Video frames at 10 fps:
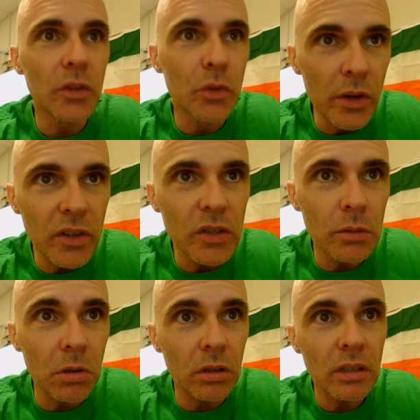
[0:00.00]
it is
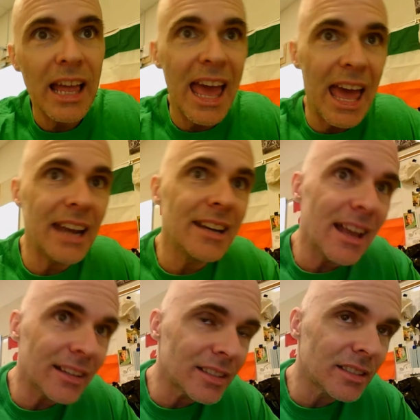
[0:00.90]
reasonable
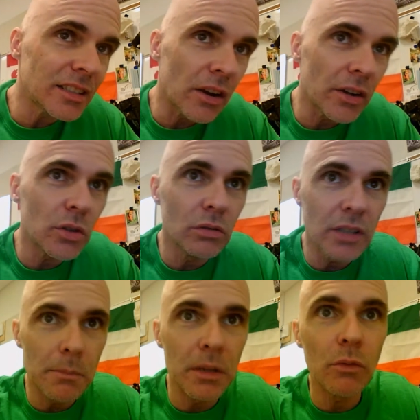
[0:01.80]
and necessary
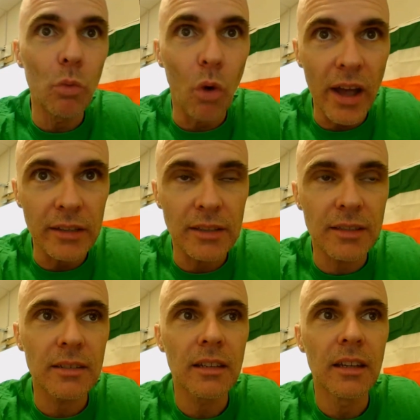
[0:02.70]
to limit
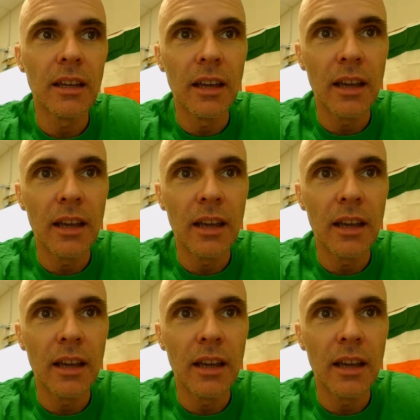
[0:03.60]
rights.